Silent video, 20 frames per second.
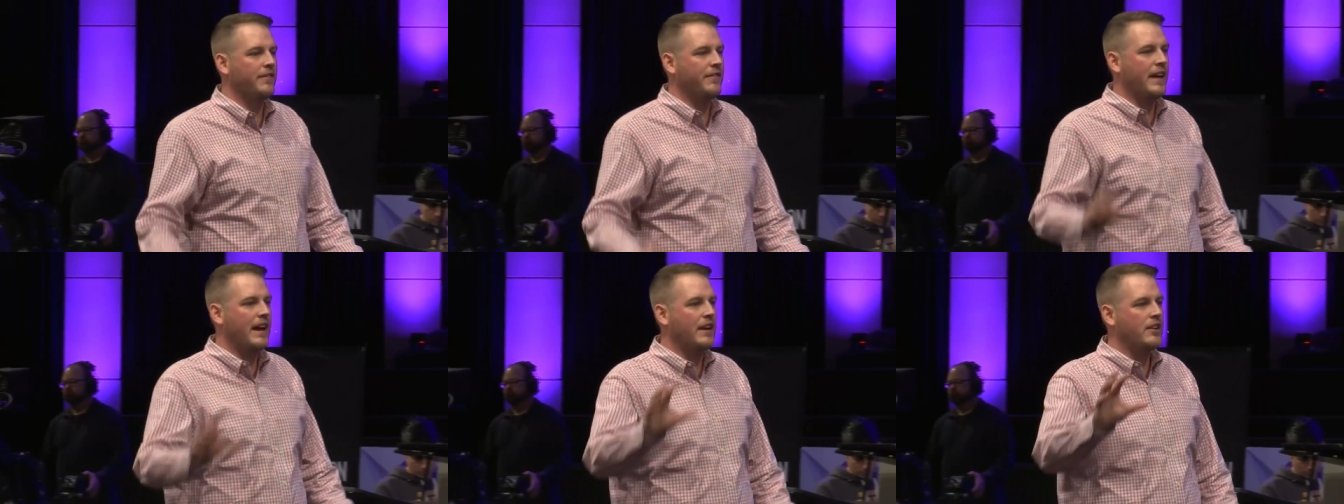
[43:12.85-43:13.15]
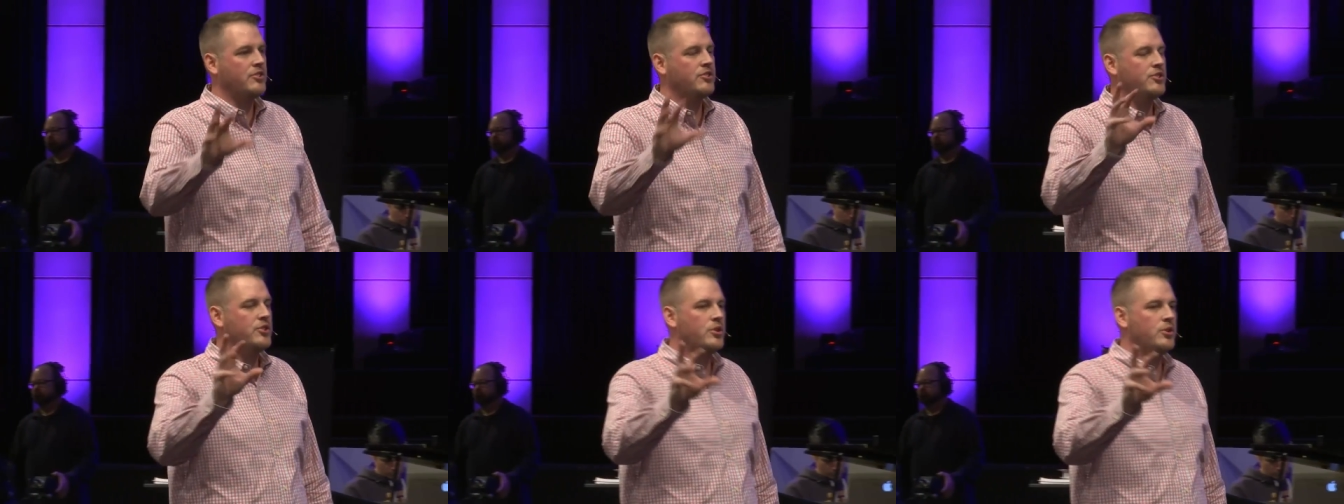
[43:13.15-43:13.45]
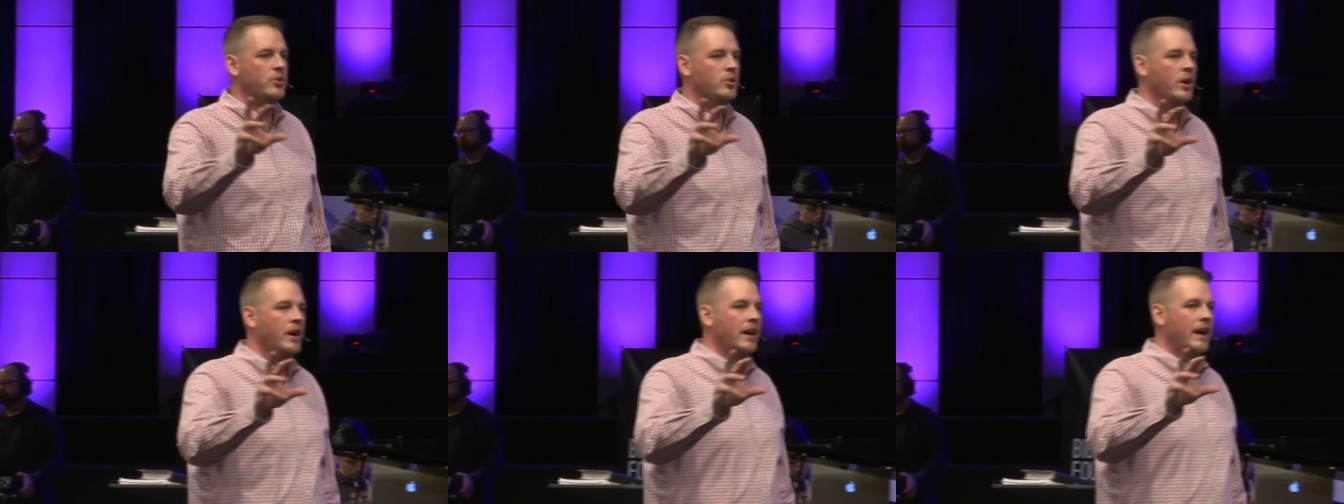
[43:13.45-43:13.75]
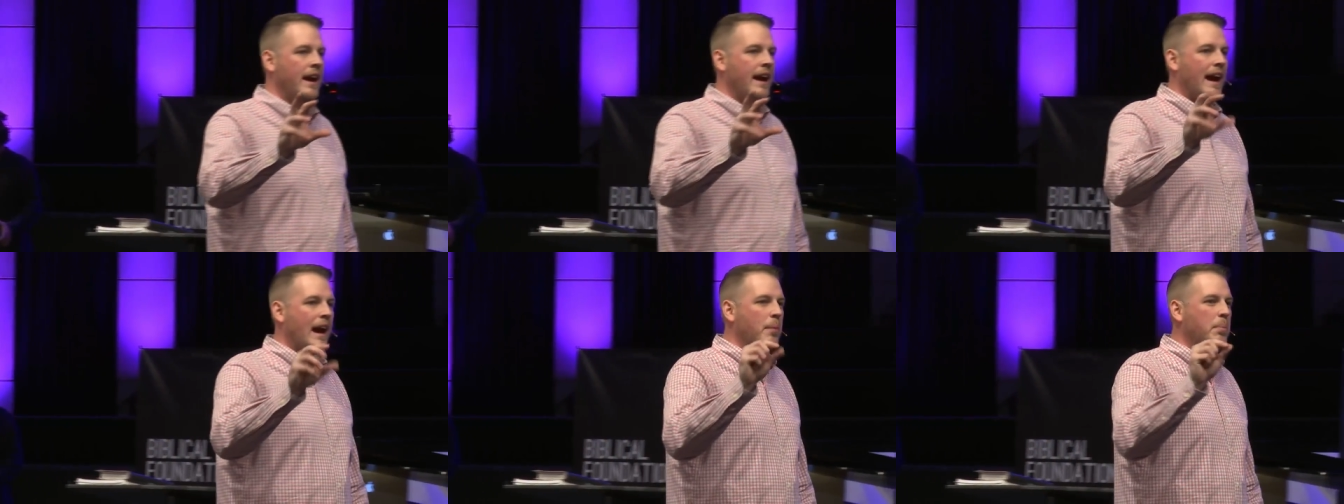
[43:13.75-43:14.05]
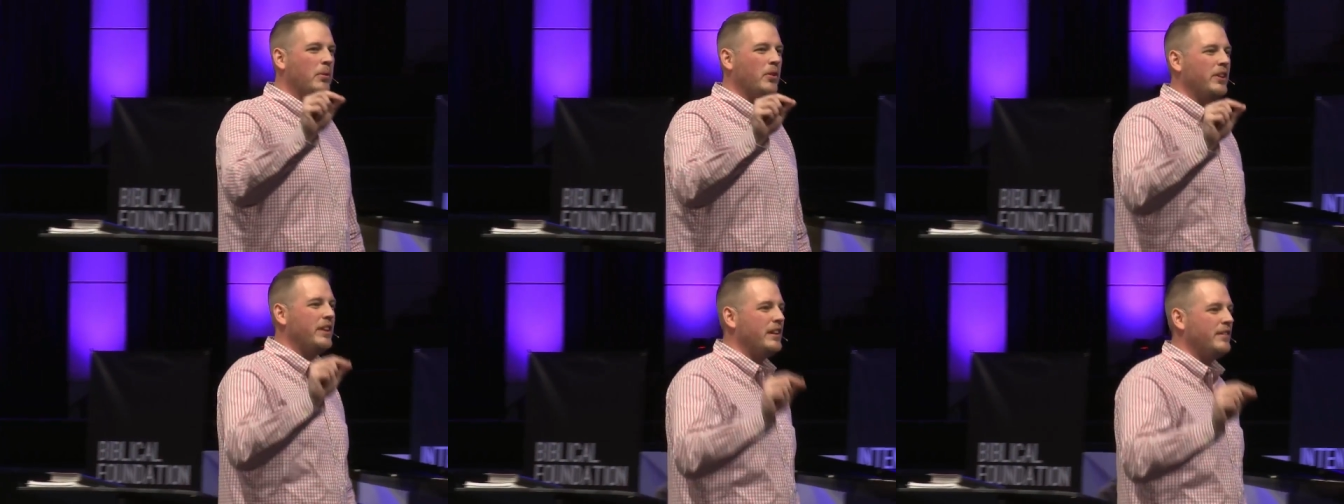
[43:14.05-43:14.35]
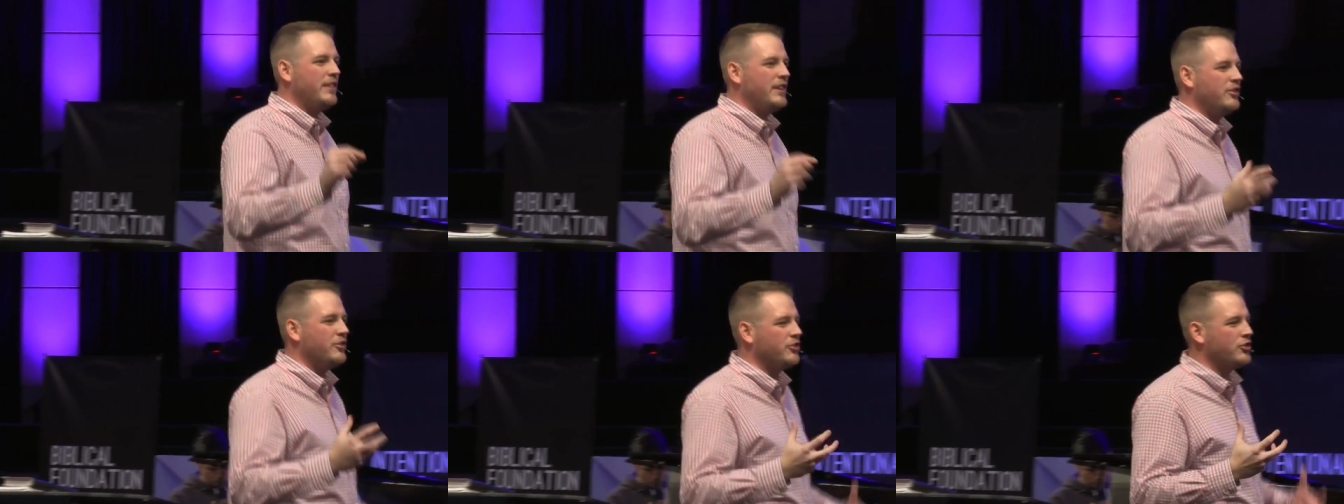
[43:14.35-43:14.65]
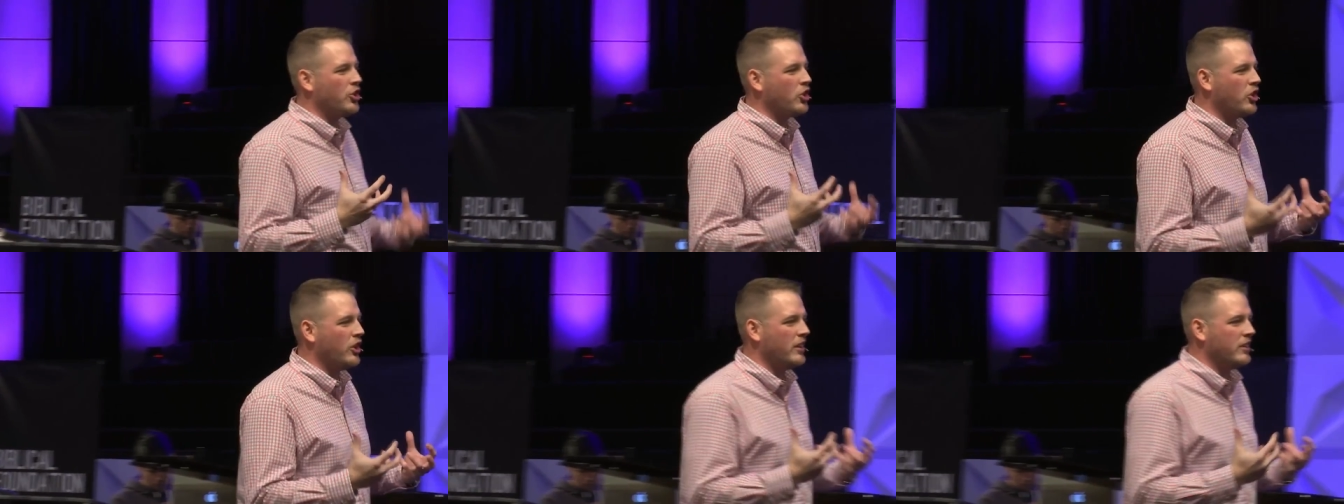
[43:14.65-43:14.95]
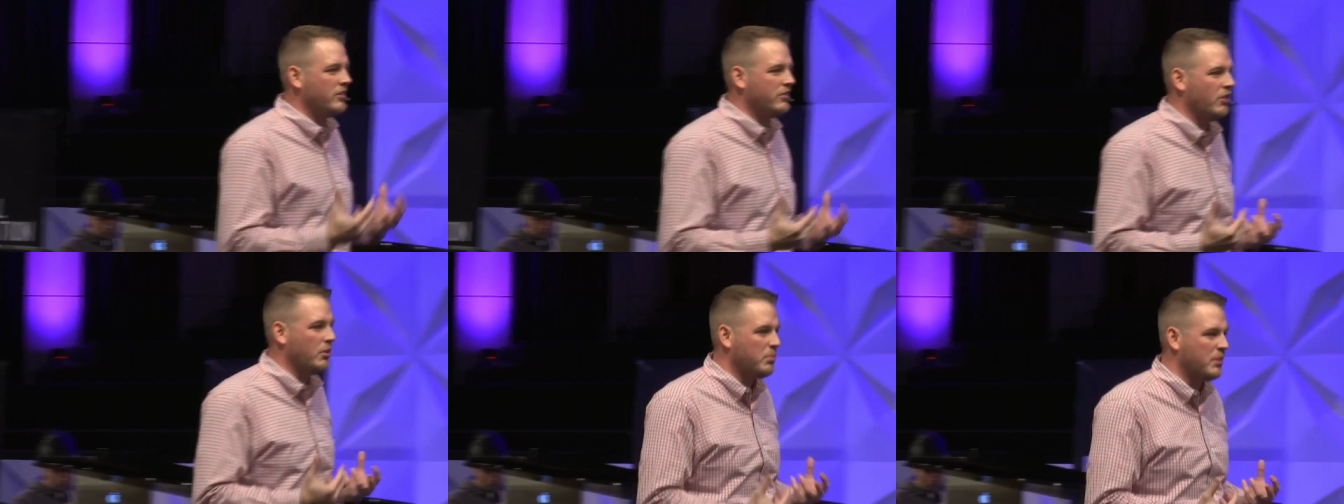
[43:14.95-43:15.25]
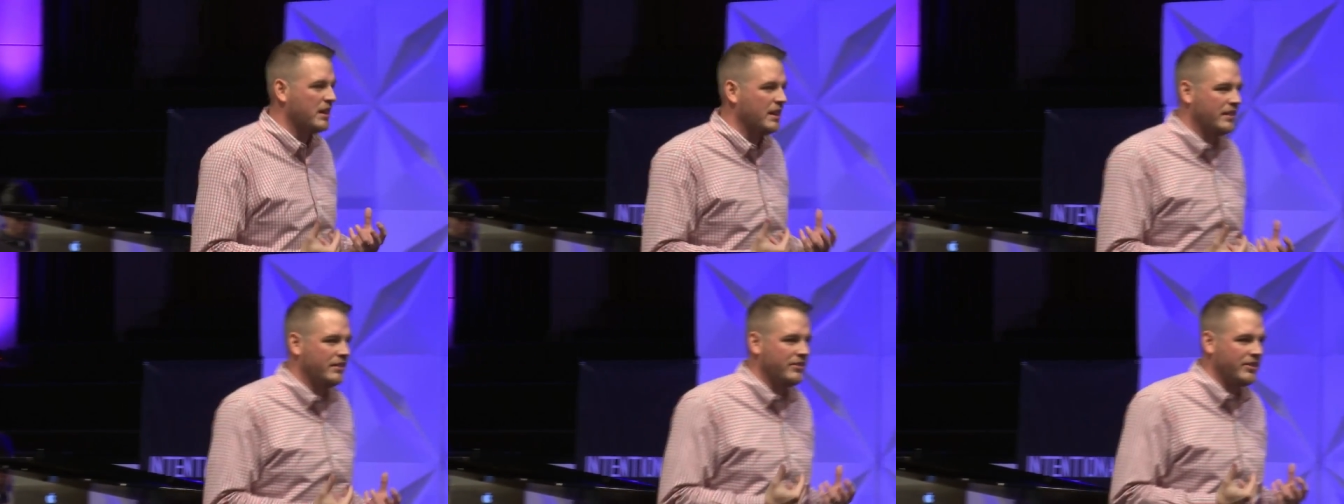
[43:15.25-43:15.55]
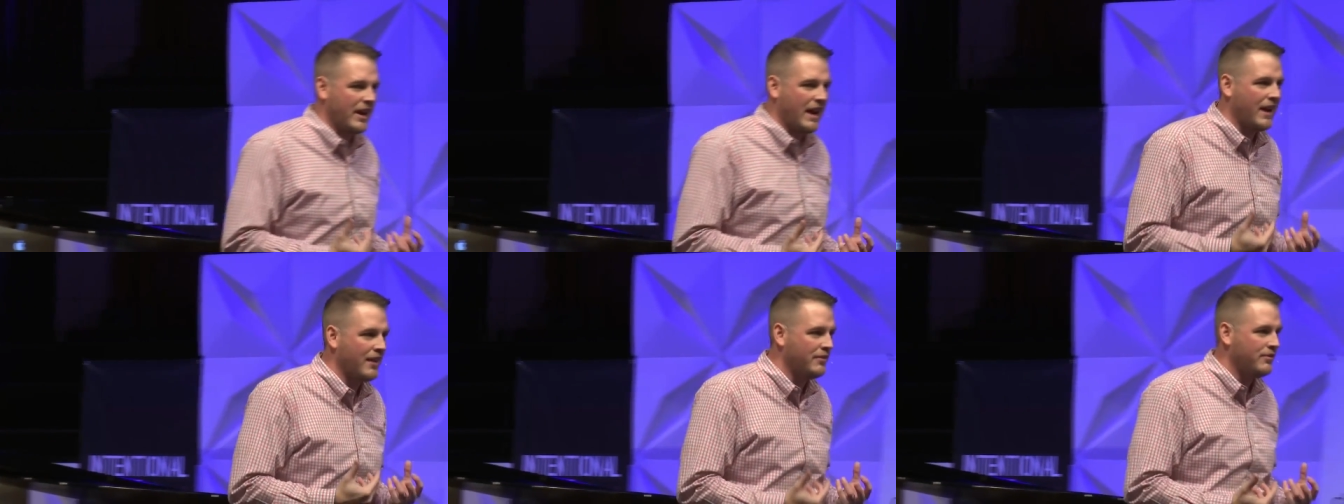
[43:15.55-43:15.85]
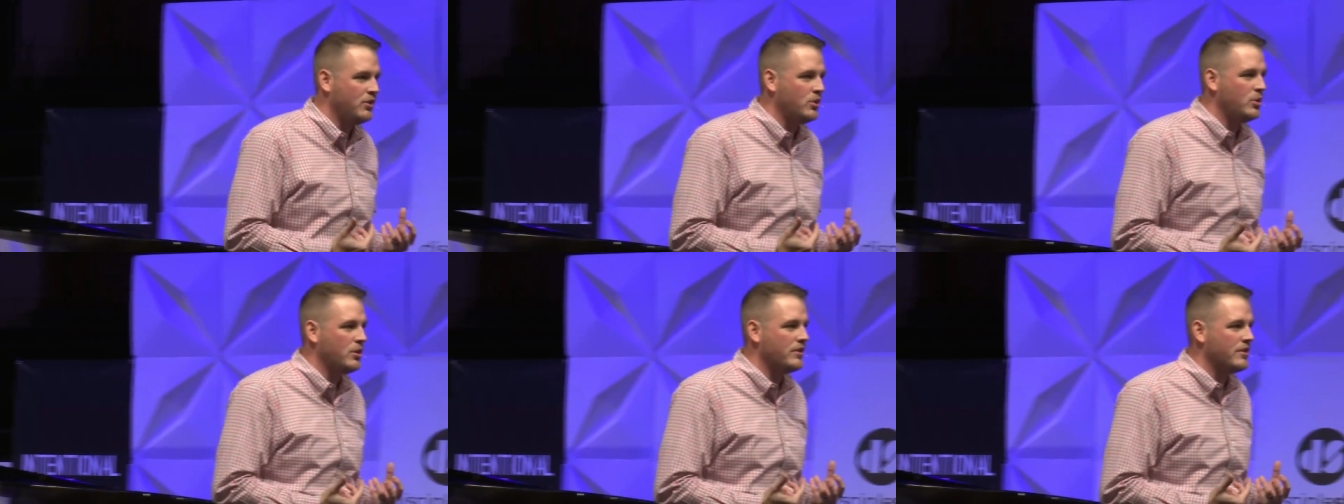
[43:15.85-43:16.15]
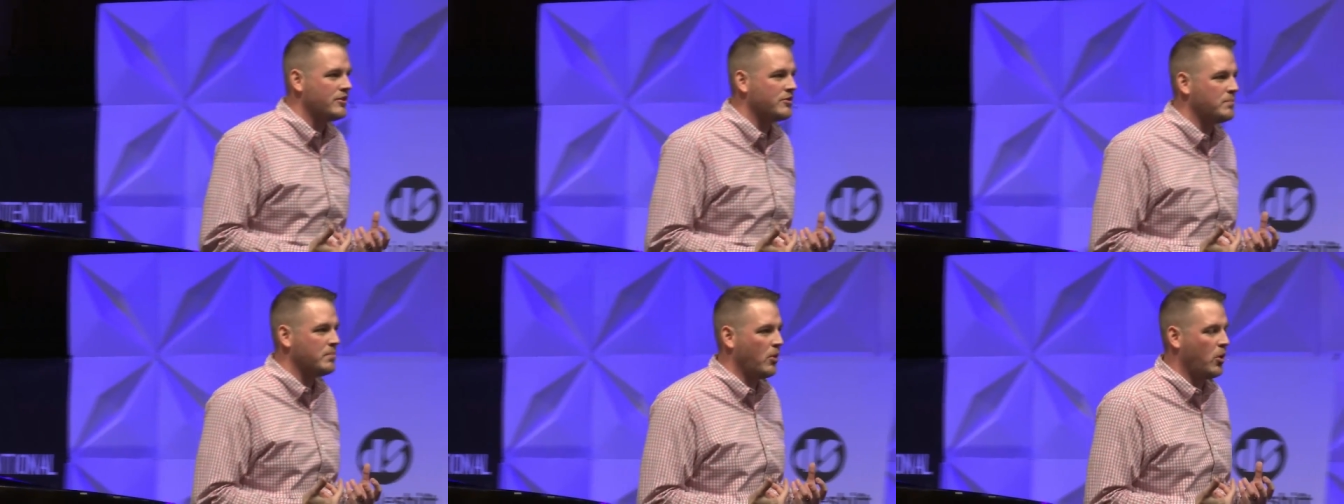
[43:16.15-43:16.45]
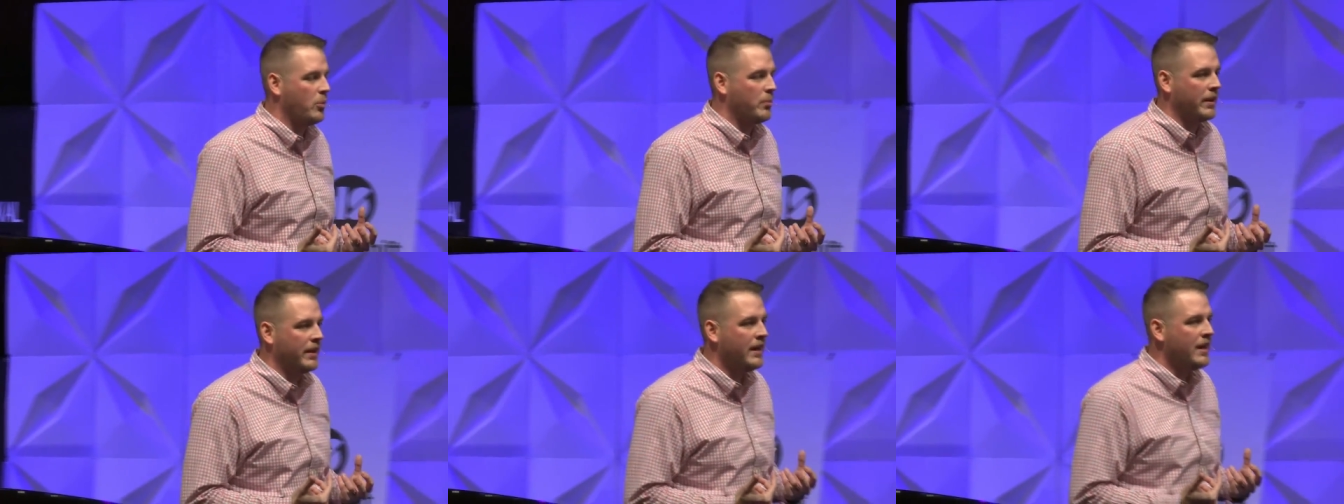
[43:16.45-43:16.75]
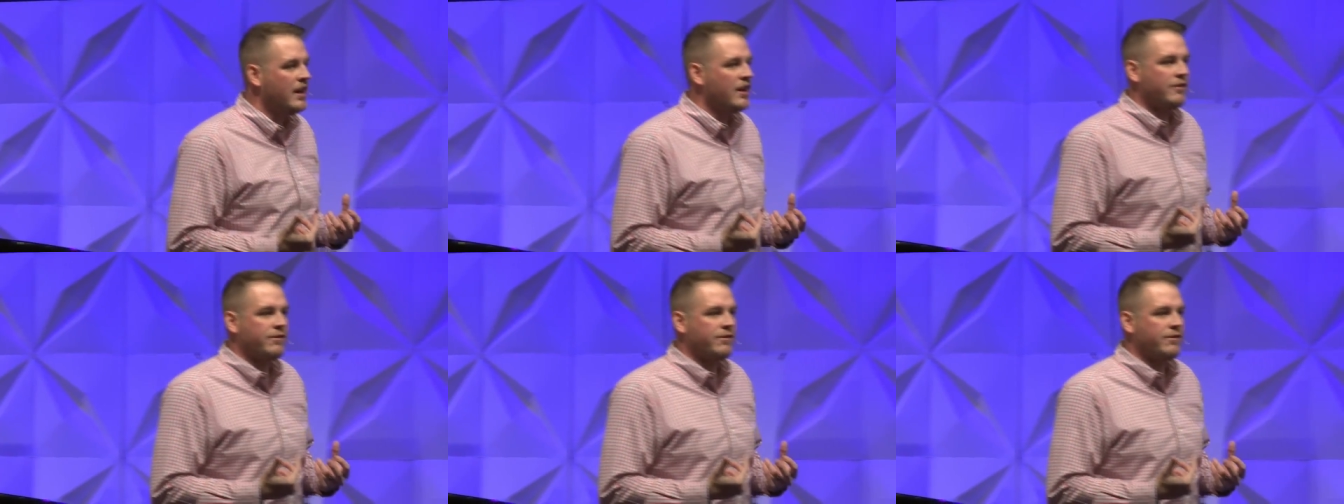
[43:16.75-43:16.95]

If that is you, I believe He's stirring something inside of you in this moment.